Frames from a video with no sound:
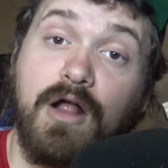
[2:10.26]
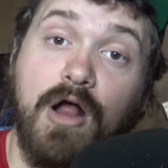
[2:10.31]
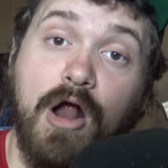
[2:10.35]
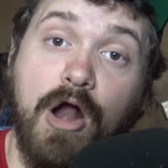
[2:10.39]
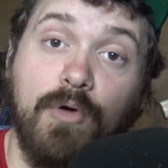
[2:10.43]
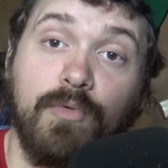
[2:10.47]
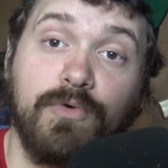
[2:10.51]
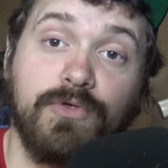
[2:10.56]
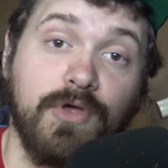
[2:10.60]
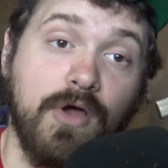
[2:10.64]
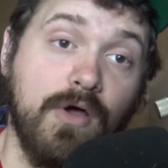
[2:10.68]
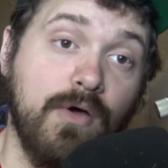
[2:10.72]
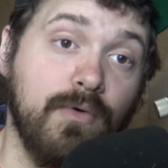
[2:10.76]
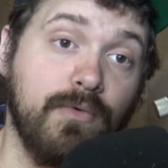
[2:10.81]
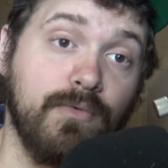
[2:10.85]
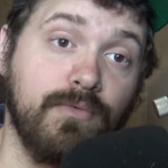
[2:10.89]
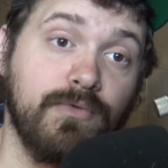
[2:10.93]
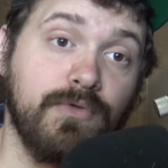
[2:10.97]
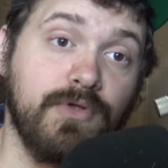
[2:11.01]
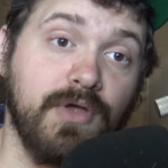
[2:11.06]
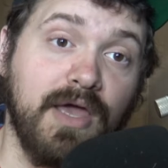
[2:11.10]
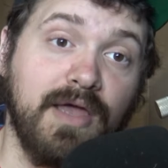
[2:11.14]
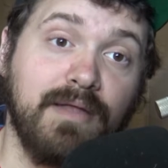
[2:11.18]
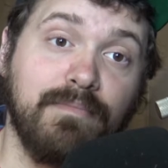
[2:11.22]
car was
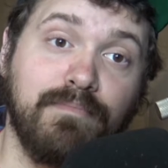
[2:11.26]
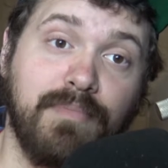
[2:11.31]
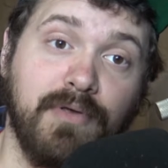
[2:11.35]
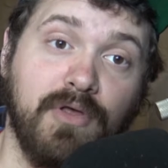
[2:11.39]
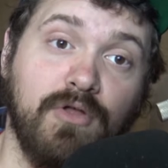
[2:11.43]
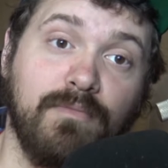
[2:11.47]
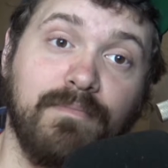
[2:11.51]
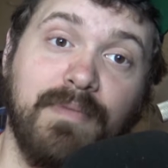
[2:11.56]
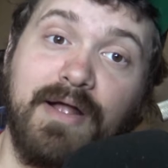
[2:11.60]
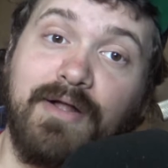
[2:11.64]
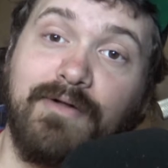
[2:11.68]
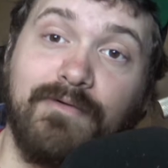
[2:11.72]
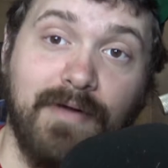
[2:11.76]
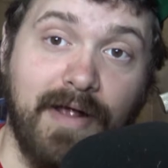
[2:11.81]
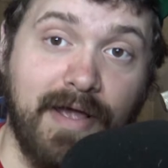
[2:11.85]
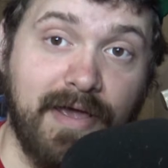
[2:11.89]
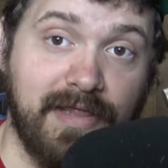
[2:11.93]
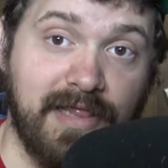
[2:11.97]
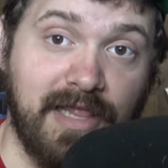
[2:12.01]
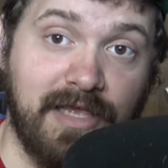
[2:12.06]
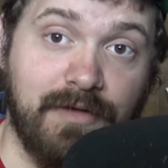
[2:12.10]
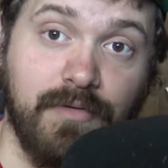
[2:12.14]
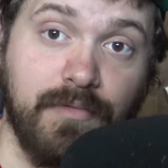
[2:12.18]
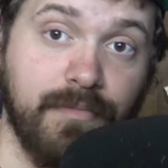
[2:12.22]
owned and built by
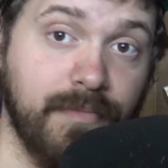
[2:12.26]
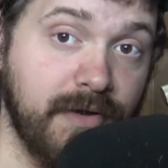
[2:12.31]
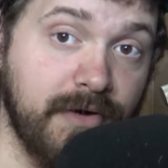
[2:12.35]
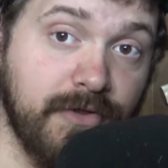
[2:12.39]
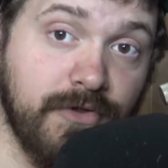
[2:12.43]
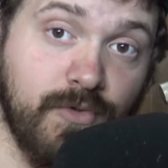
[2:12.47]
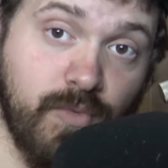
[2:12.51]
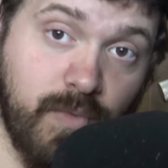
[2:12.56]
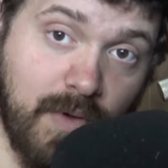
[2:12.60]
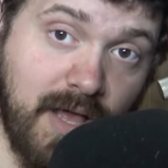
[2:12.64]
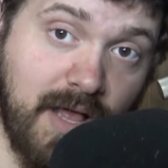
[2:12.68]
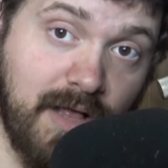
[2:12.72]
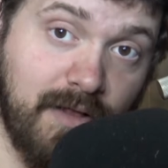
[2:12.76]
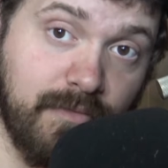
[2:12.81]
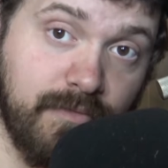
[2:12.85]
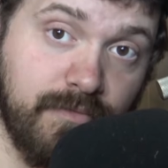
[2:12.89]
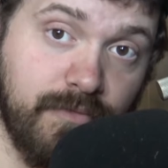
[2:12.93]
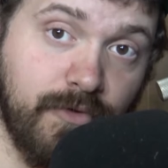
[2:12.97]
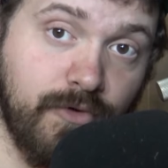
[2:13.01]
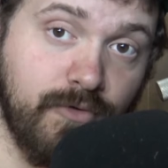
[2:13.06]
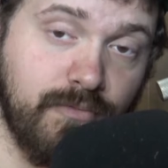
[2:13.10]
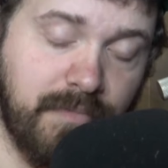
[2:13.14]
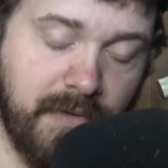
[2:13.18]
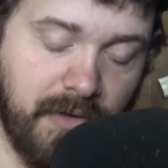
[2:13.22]
Craig Lieberman as well,
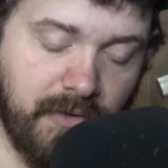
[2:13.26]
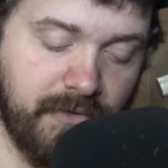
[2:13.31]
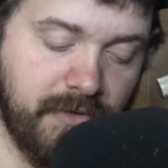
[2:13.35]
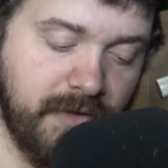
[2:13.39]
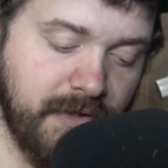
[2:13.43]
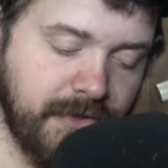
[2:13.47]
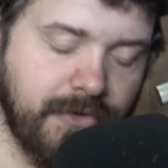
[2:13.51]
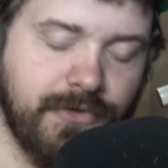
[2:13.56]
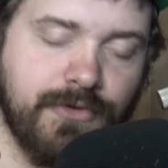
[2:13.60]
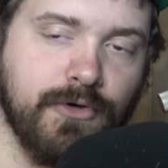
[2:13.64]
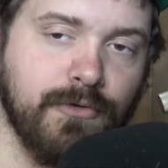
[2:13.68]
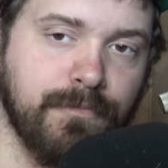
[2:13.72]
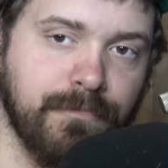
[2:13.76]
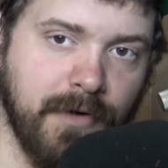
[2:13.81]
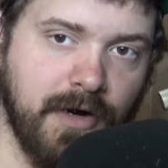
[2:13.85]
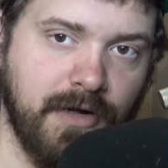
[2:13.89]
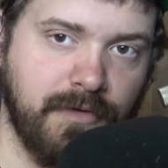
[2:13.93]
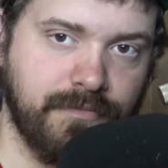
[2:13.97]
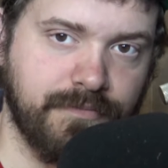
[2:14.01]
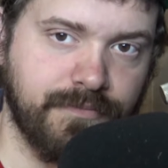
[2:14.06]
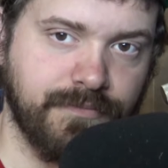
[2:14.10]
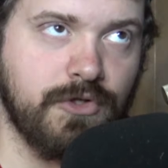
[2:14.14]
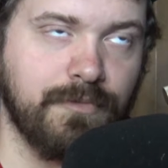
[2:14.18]
who built this Supra.